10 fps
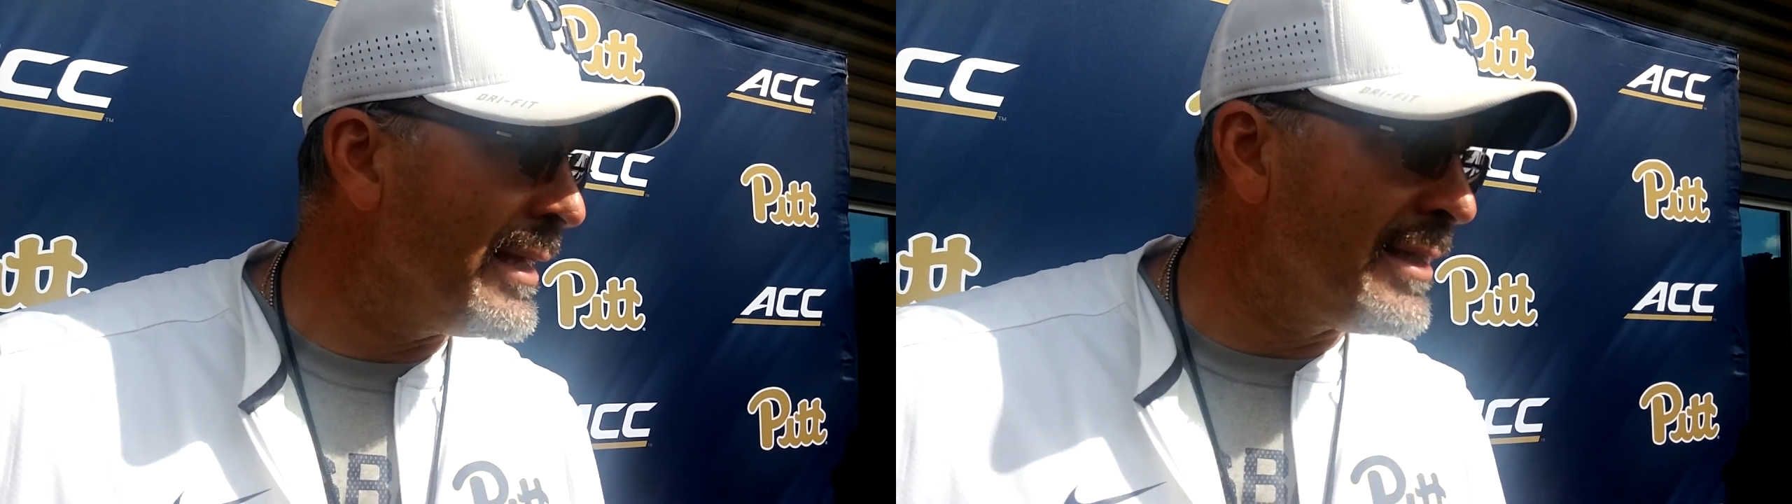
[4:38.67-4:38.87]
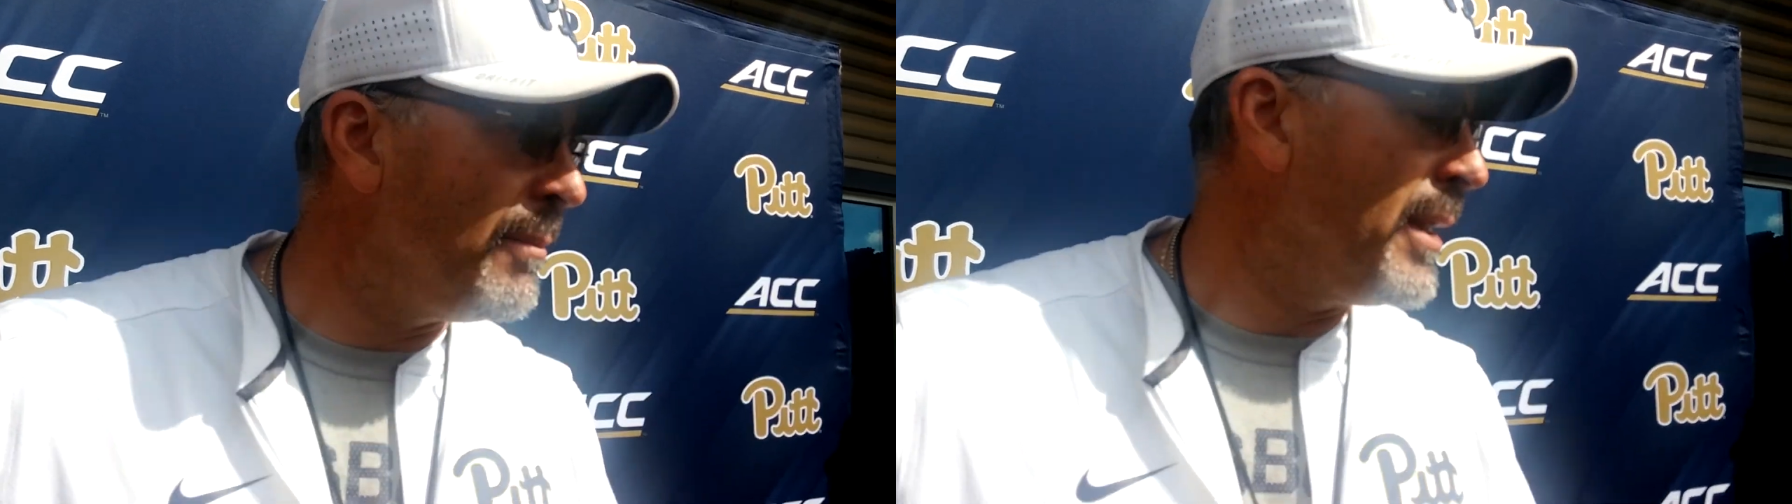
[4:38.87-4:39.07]

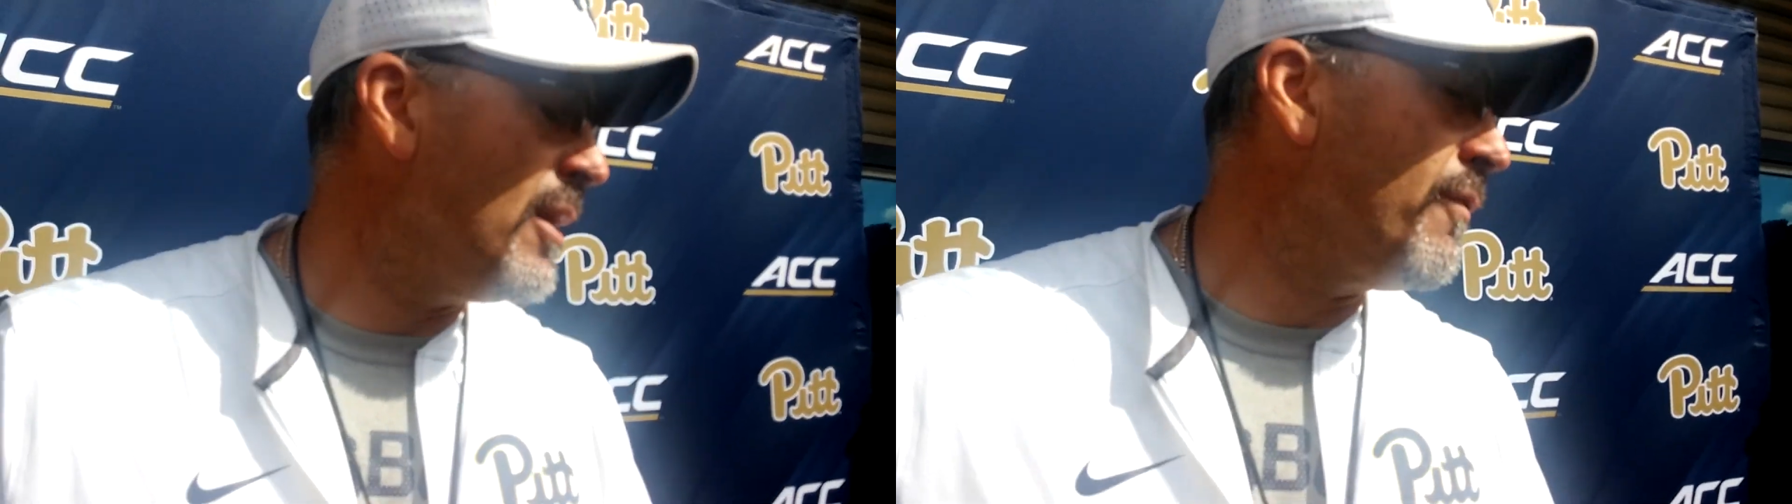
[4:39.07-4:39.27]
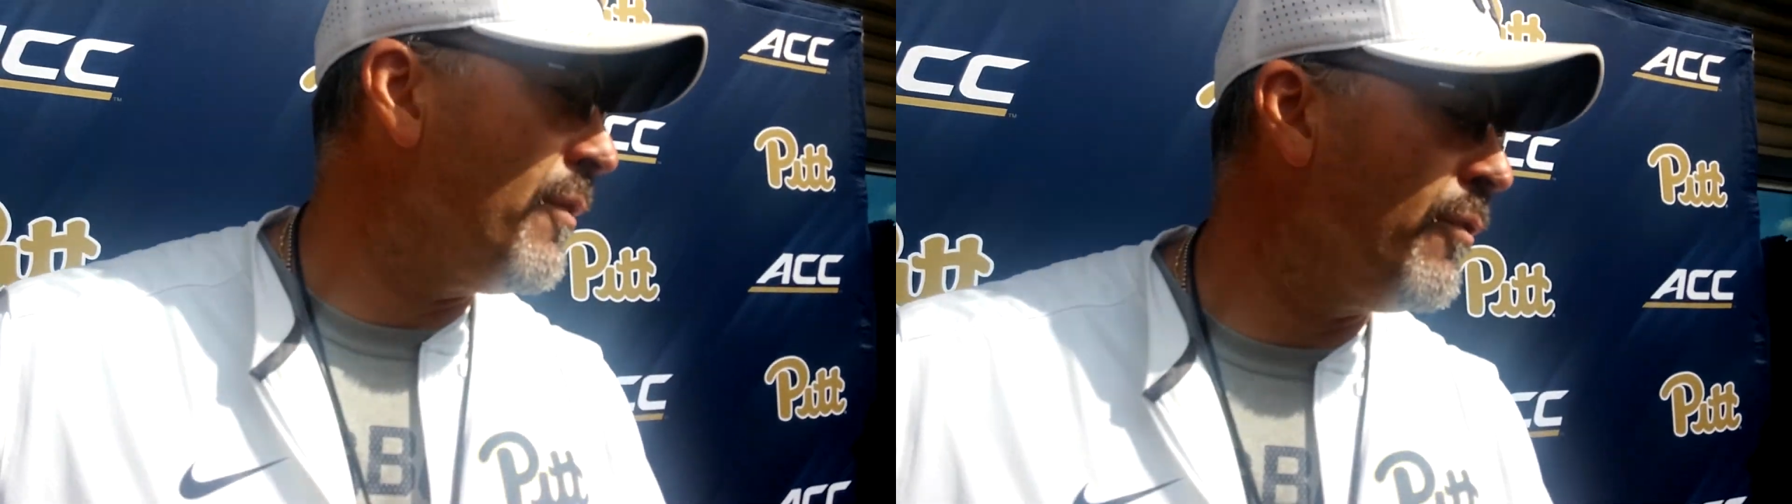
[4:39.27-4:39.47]
guy's coming
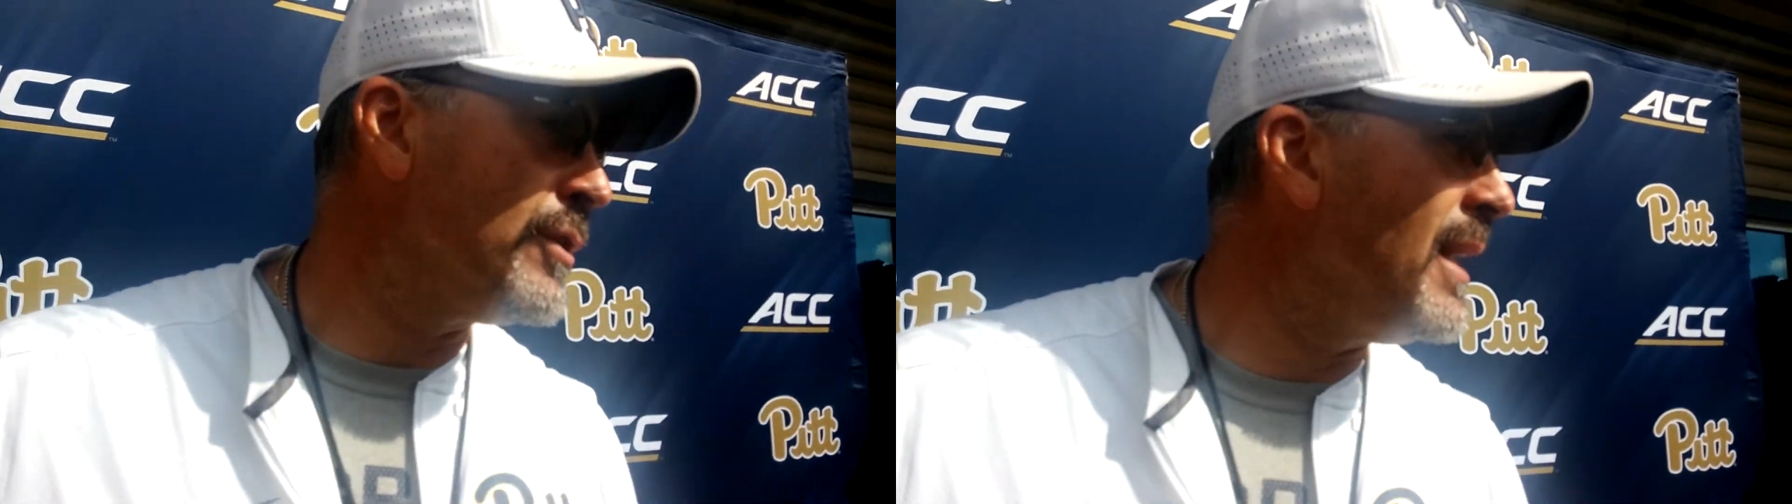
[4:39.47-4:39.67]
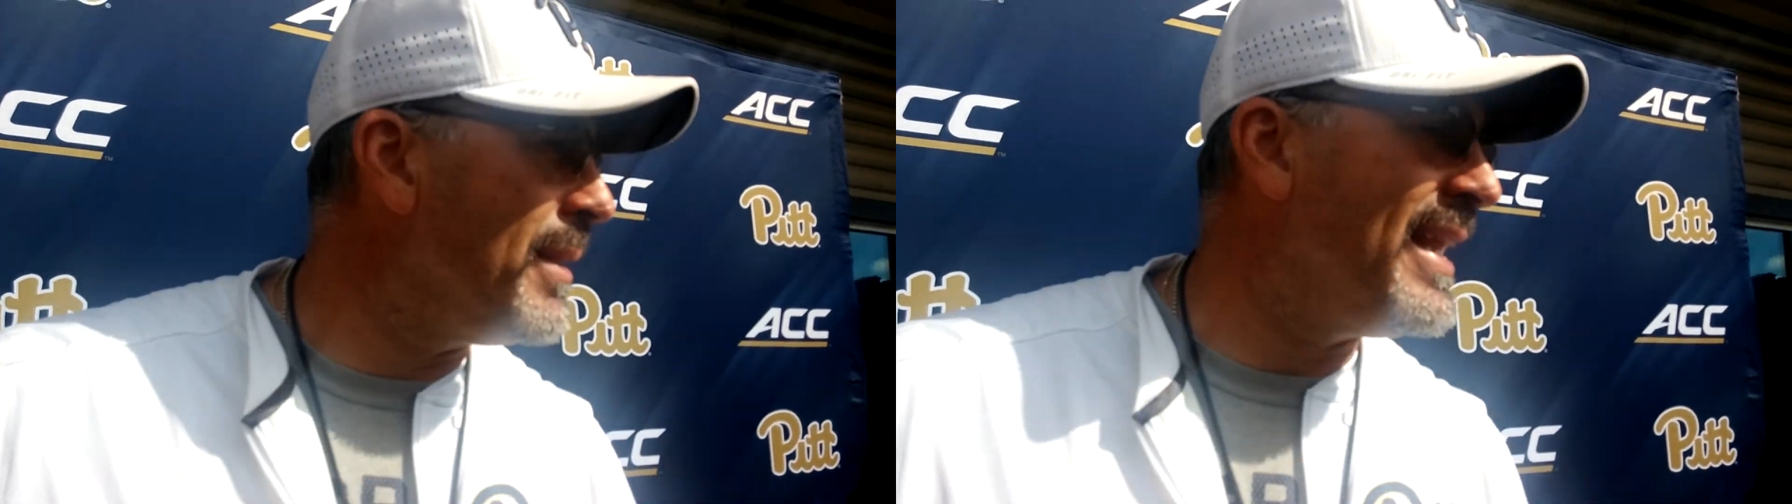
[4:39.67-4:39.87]
in for the
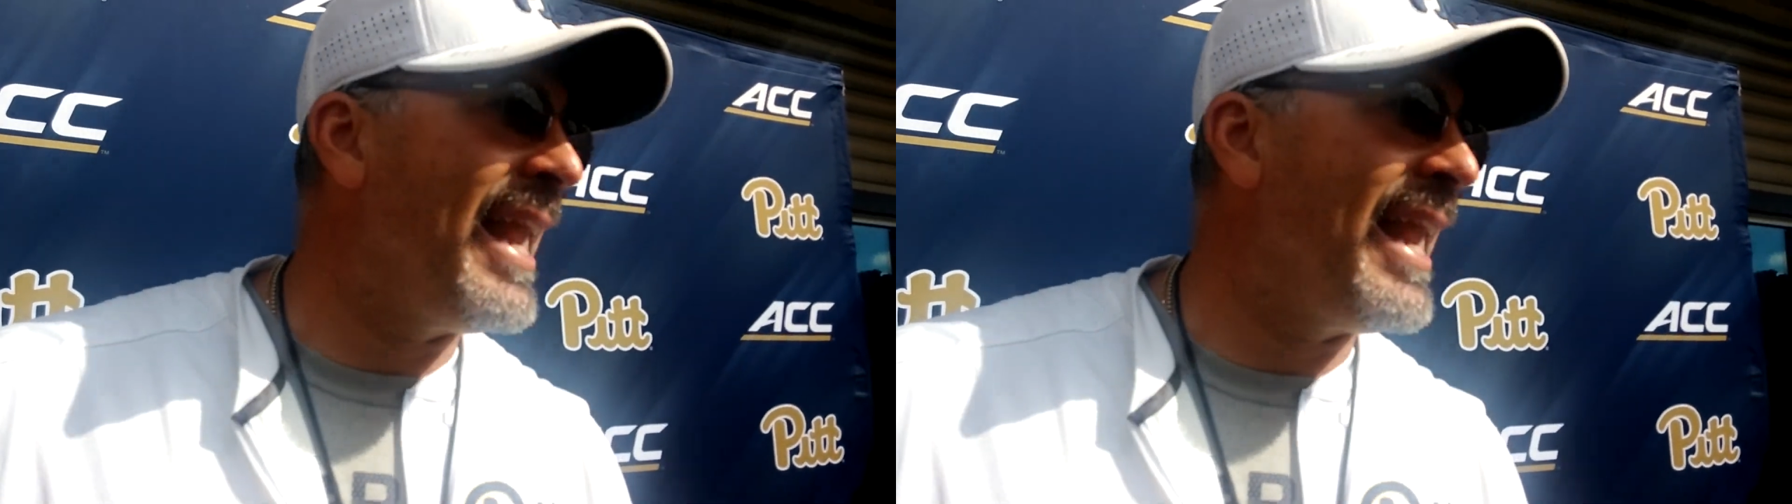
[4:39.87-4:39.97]
first time.